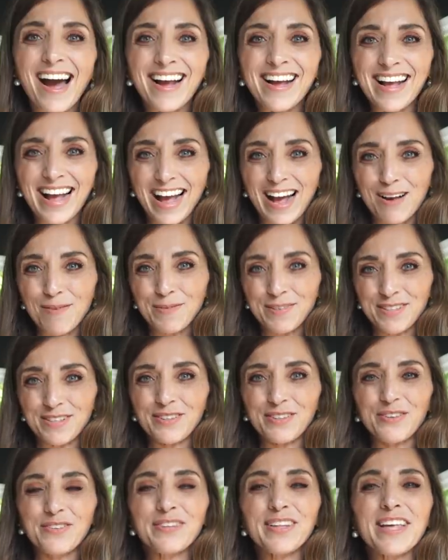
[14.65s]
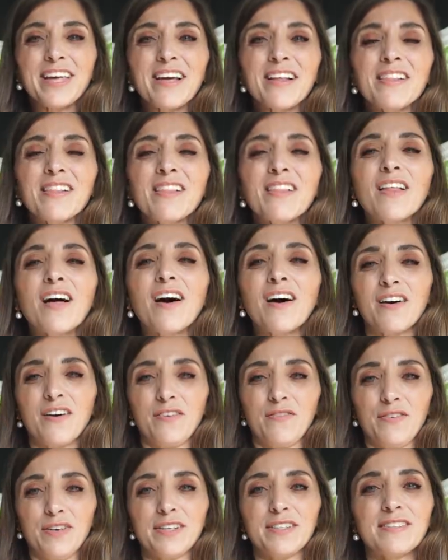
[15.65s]
I absolutely
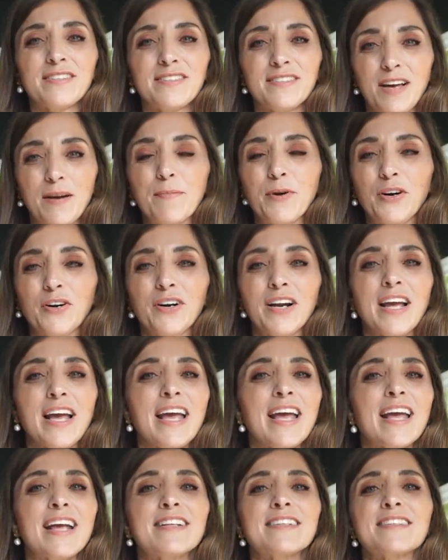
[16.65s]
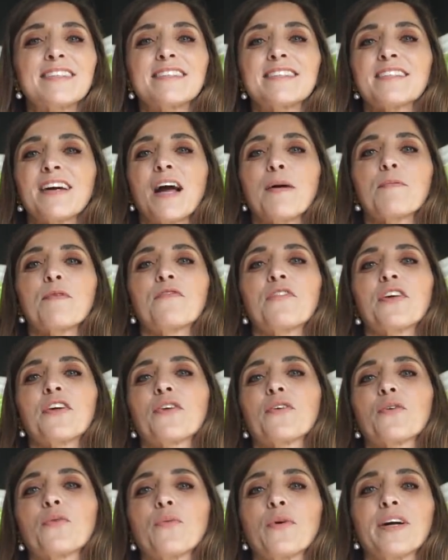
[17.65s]
love summer. It's this time of
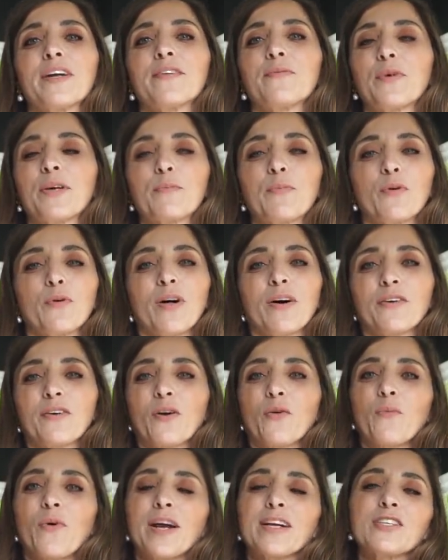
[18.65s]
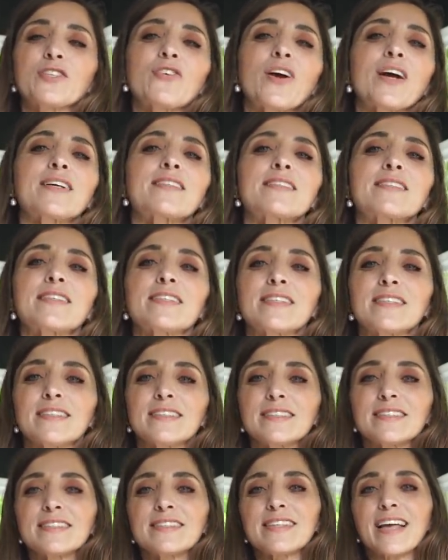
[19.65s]
year when we pull out our white
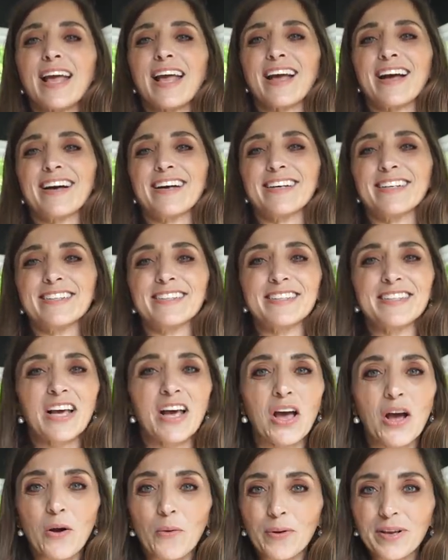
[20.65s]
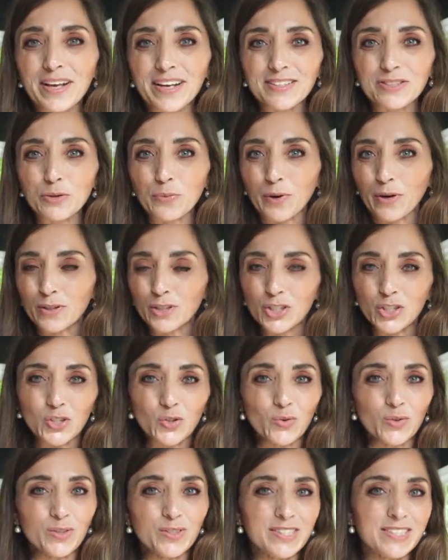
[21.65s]
dresses and we get to wear
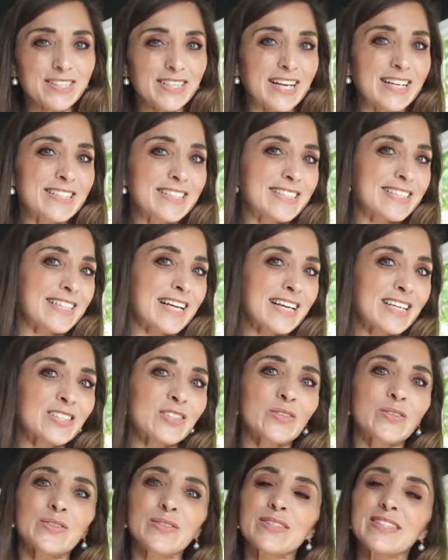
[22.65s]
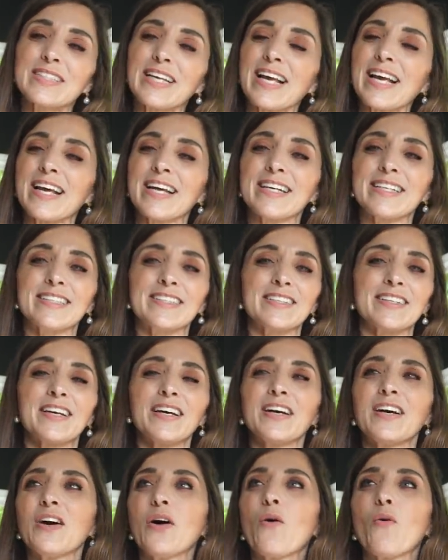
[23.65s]
shorts and sandals and
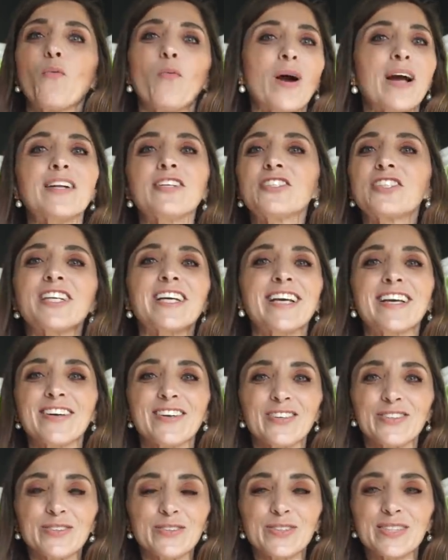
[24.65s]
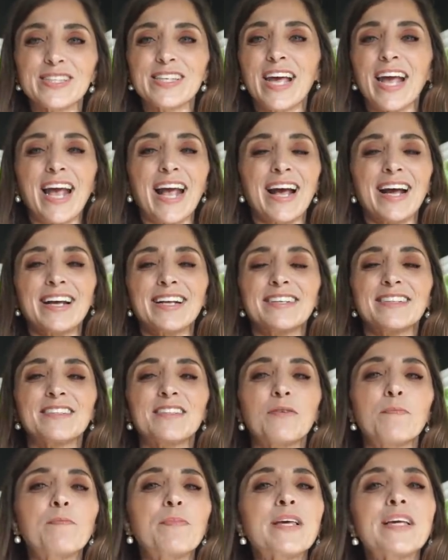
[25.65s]
wedge heels, and
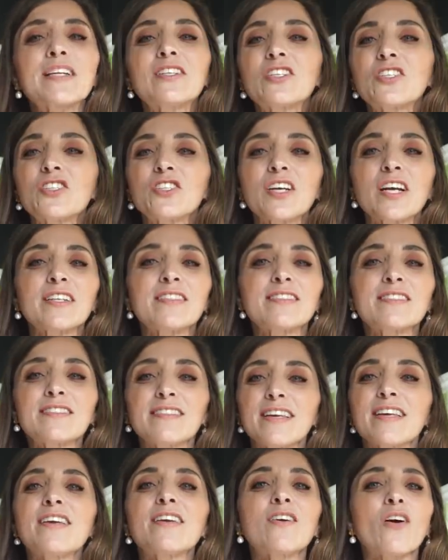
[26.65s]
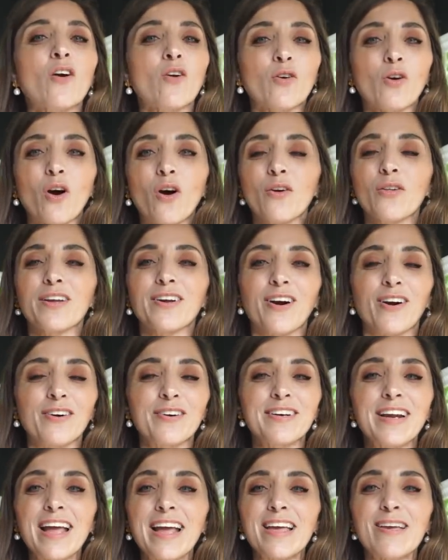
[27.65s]
the beach and sea are calling
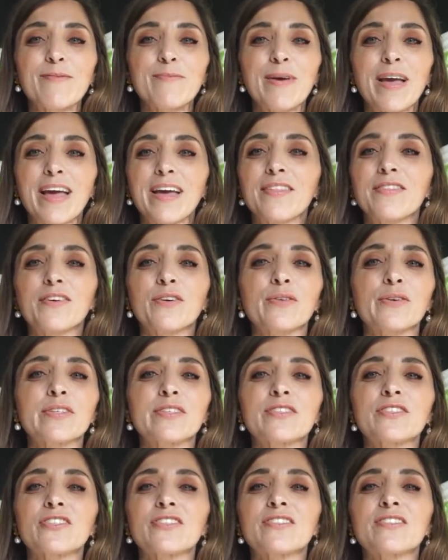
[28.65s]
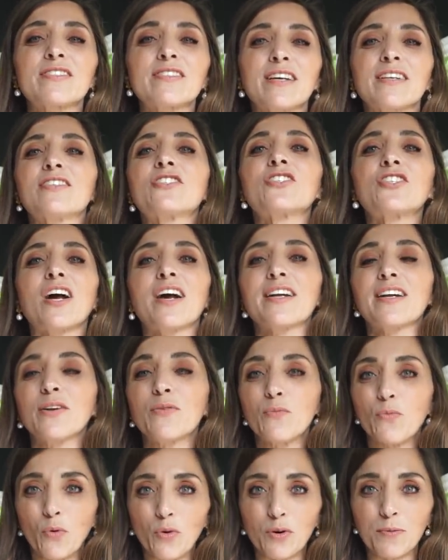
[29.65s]
our name, and there is just sunshine
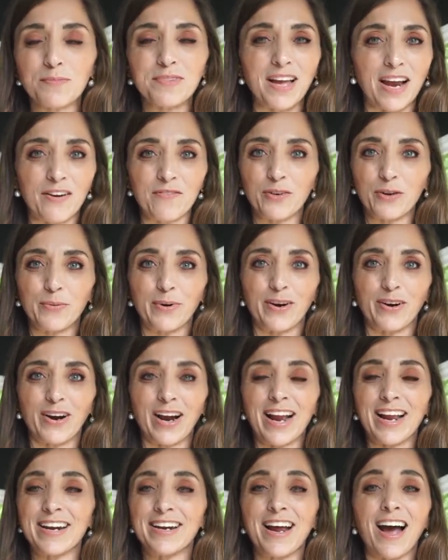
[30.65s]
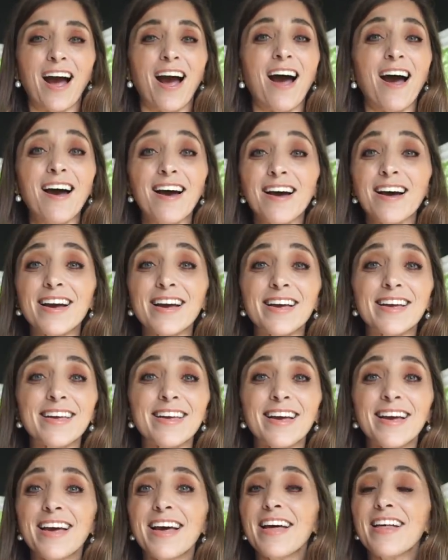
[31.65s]
and warmth everywhere, and
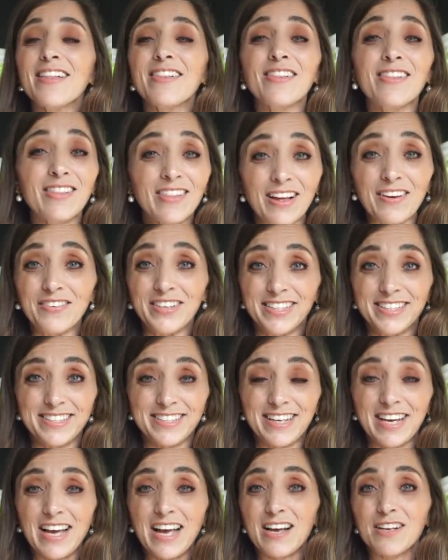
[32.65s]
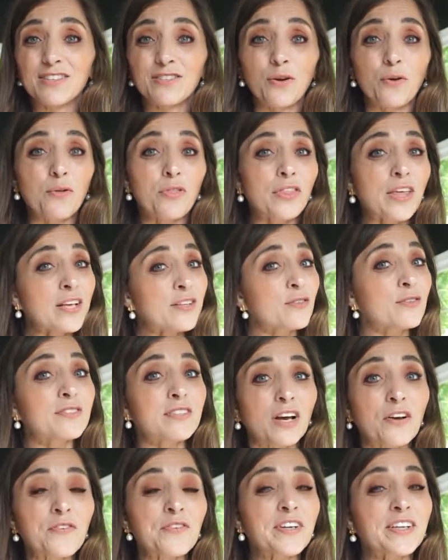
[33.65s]
I love it. So things are
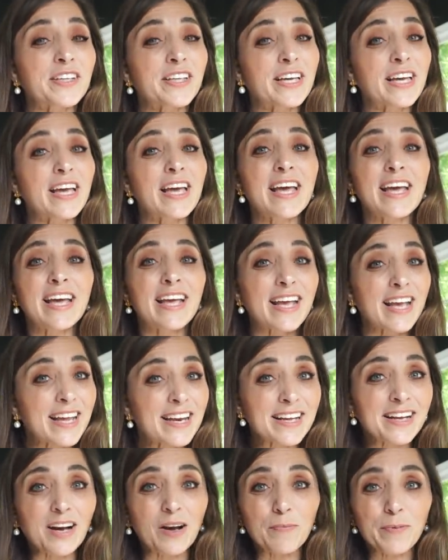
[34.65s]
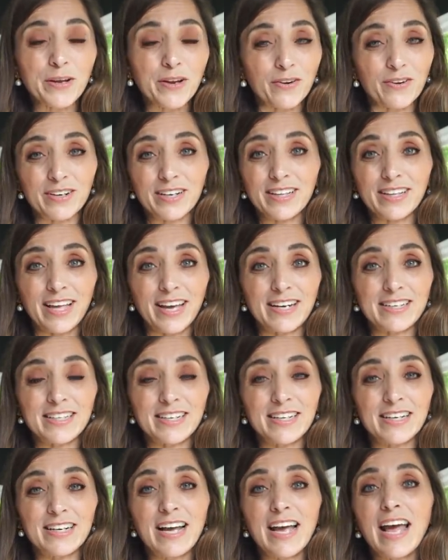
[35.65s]
definitely heating up here in
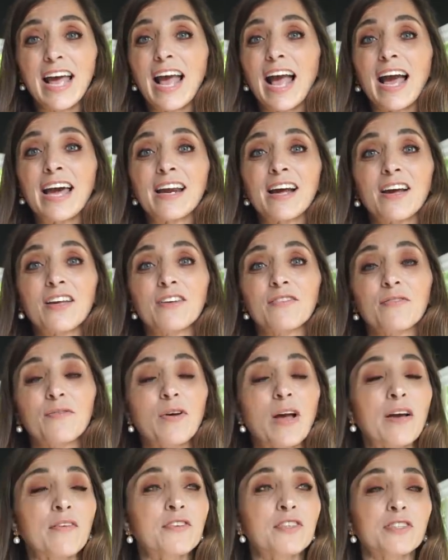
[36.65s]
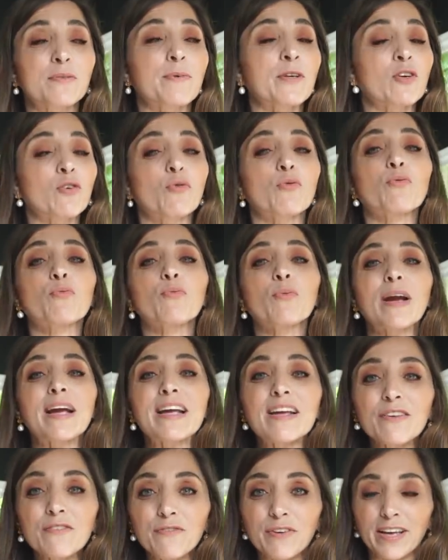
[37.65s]
Atlanta, and I have just been
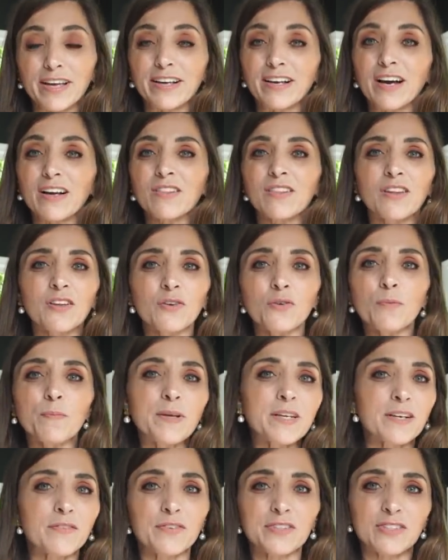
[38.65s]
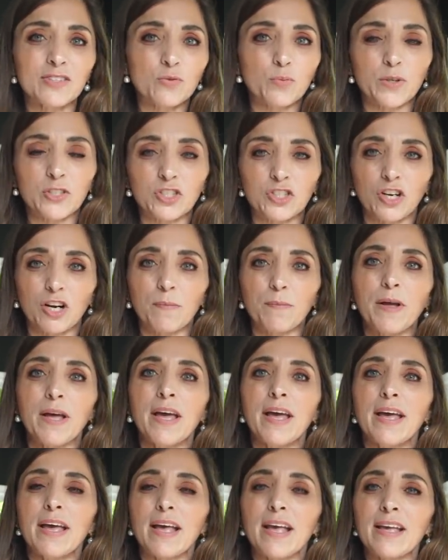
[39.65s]
craving a little bit of a switch up
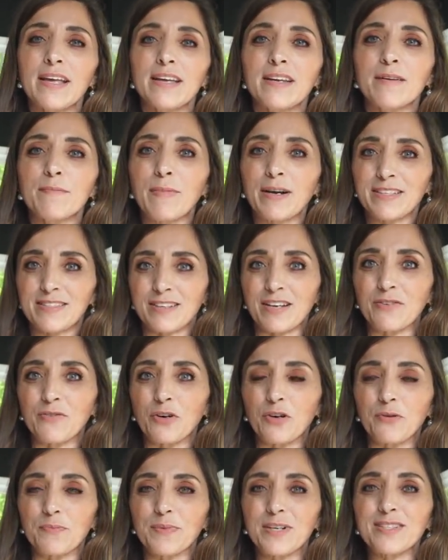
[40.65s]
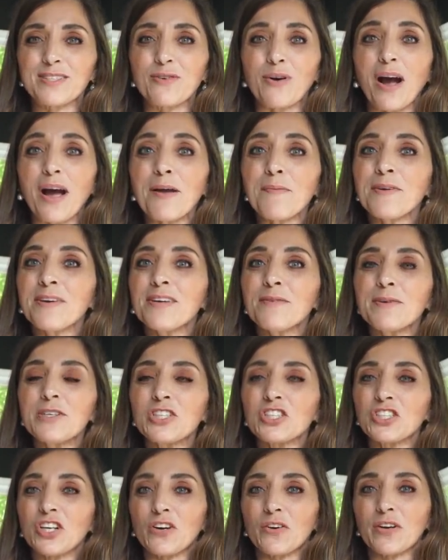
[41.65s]
in my sunroom. So I'm gonna be
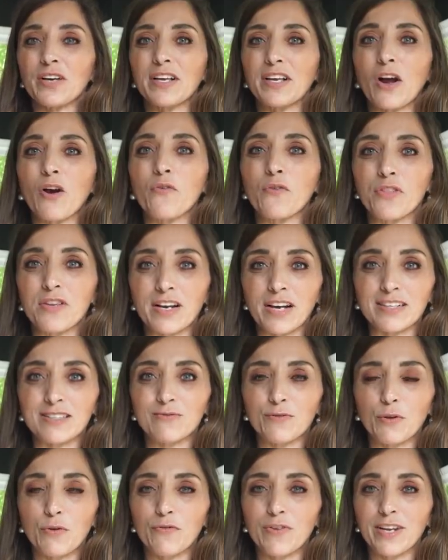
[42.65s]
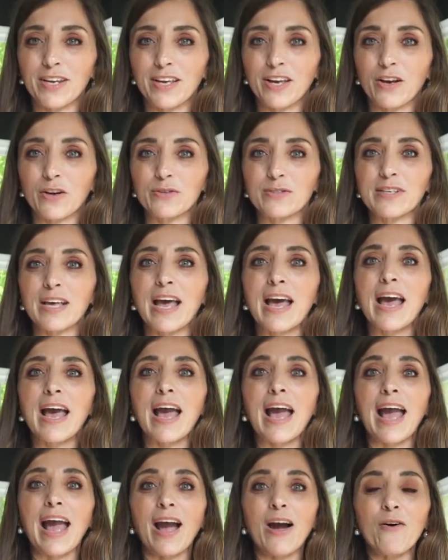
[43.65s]
sharing over the next few videos
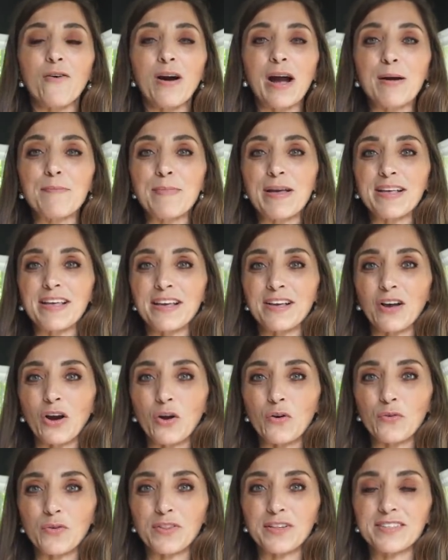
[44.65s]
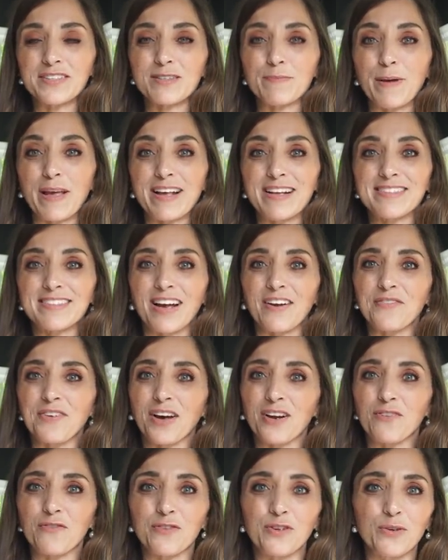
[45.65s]
how I'm making over this space. I've
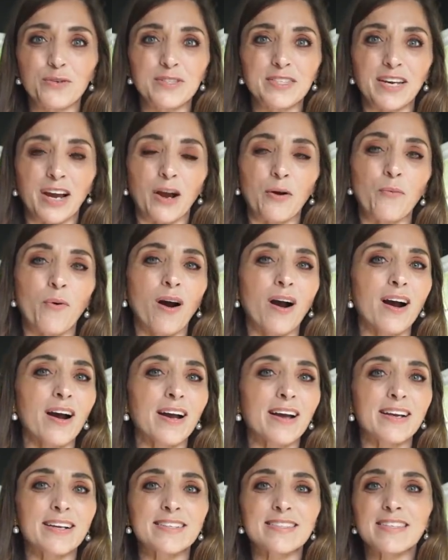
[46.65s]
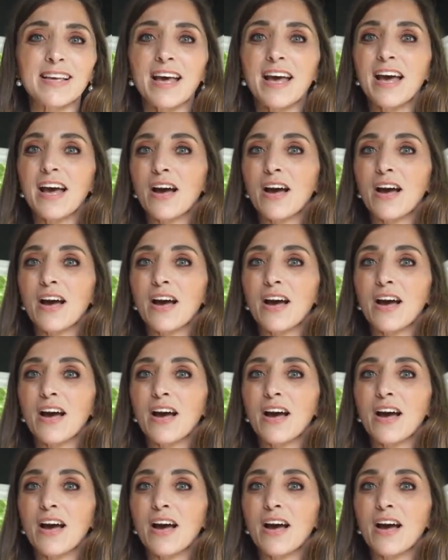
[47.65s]
got a few DIYs.